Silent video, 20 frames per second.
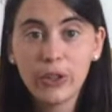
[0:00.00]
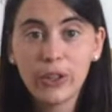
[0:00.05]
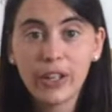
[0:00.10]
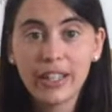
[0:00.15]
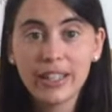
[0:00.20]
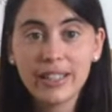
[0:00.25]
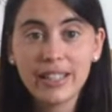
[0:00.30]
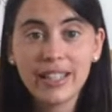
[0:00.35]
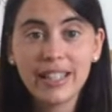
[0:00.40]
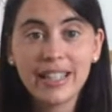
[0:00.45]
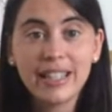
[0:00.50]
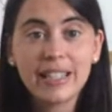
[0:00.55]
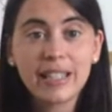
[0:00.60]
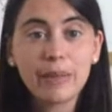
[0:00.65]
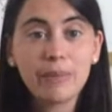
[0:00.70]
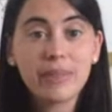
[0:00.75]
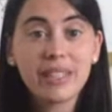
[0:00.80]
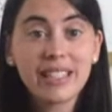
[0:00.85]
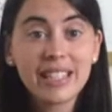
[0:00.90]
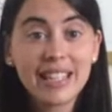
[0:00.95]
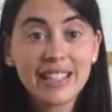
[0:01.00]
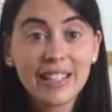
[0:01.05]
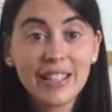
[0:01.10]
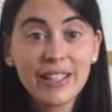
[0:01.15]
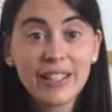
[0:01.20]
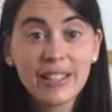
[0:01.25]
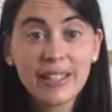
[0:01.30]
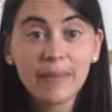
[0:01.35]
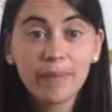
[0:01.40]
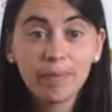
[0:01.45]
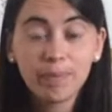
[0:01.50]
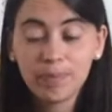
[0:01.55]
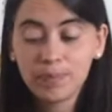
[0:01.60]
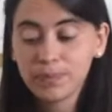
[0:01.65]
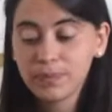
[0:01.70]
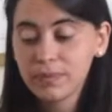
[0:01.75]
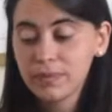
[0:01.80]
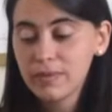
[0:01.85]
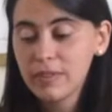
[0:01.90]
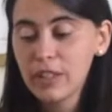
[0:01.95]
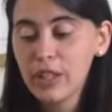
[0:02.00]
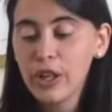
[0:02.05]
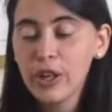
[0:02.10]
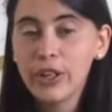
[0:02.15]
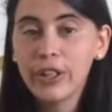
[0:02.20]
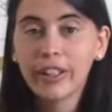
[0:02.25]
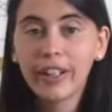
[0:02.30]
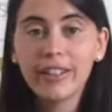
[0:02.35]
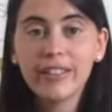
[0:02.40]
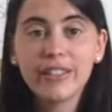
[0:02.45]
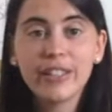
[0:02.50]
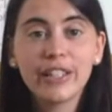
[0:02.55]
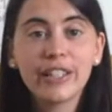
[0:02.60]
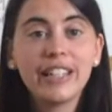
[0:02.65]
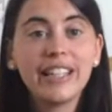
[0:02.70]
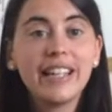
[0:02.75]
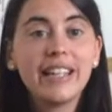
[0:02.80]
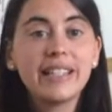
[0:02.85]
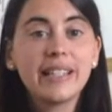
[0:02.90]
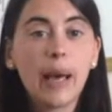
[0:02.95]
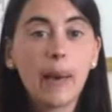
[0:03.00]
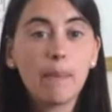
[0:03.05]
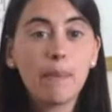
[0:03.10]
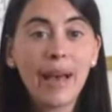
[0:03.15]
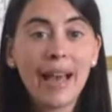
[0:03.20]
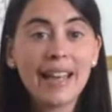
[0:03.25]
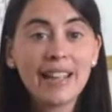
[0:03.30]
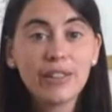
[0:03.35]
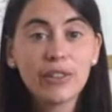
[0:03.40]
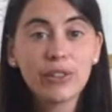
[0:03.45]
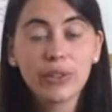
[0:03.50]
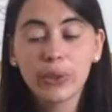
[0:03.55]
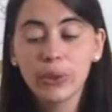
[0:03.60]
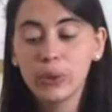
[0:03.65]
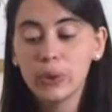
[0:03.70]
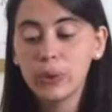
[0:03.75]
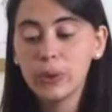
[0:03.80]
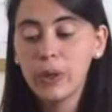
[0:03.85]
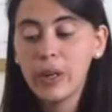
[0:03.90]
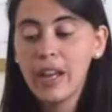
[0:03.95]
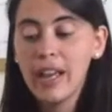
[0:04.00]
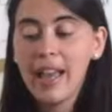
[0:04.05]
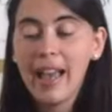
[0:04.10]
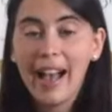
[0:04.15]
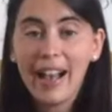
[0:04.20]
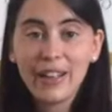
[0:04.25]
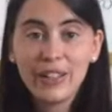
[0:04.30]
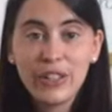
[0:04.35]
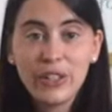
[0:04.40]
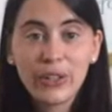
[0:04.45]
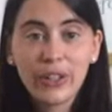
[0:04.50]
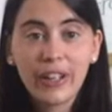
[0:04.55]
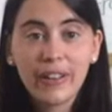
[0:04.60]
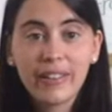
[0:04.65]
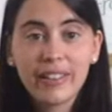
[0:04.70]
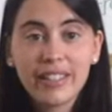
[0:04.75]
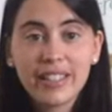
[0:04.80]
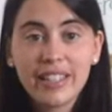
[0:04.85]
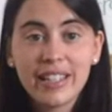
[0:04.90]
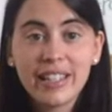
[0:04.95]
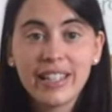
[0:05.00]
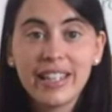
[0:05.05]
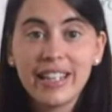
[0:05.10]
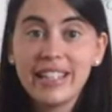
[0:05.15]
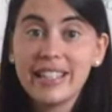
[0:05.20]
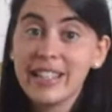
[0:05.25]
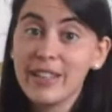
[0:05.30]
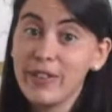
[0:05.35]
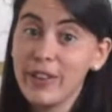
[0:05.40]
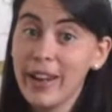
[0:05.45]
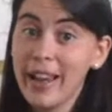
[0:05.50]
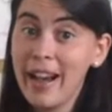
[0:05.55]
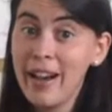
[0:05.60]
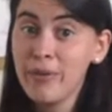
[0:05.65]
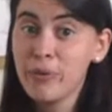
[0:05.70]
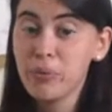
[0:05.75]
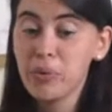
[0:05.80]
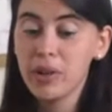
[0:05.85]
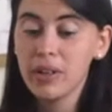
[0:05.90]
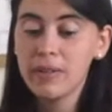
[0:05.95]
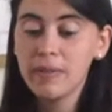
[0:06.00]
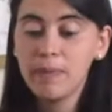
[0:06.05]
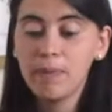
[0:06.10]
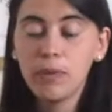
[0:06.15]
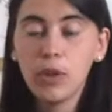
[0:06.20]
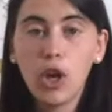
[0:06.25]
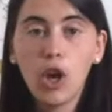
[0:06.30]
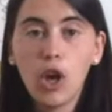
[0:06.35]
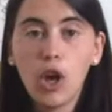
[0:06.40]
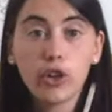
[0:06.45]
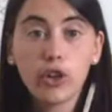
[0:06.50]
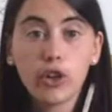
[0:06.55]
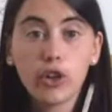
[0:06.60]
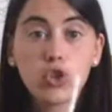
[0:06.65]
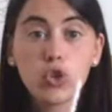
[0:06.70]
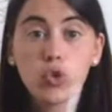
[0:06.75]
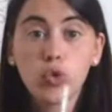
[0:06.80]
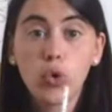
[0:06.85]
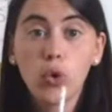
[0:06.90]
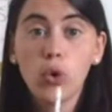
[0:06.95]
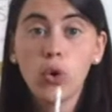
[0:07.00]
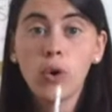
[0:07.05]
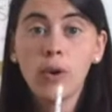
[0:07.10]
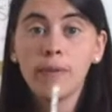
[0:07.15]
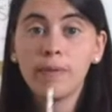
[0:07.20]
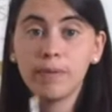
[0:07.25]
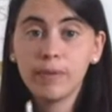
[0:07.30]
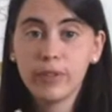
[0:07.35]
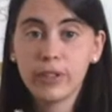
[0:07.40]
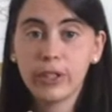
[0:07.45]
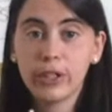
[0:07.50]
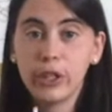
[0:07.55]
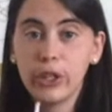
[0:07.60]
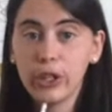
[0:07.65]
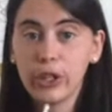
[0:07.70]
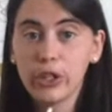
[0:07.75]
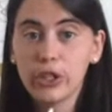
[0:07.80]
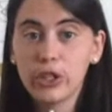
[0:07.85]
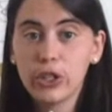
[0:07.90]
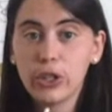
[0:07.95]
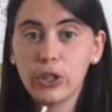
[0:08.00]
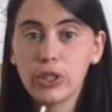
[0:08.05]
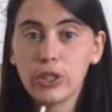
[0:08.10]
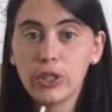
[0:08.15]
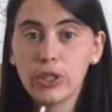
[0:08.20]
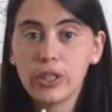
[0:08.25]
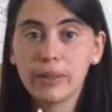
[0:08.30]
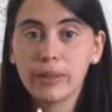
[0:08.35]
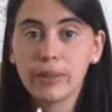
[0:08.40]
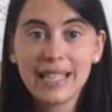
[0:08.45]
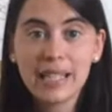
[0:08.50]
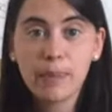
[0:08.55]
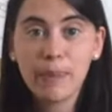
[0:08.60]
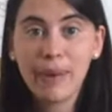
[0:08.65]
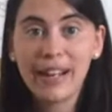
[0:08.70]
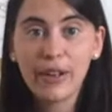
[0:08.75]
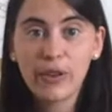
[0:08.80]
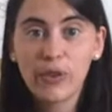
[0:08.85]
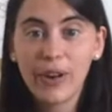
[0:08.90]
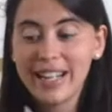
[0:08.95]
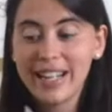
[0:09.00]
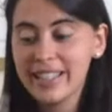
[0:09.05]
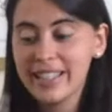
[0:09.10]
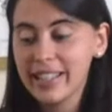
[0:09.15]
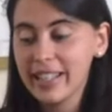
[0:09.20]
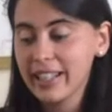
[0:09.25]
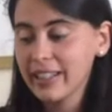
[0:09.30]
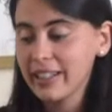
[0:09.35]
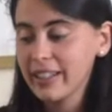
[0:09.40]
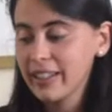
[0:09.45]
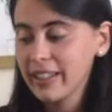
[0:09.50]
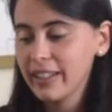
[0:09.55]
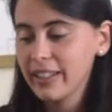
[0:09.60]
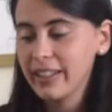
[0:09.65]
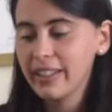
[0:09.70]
You're going to need some scissors, you're going to need a pencil, and you're going to need, if you have one, a straw, so you can do some caterpillar racing,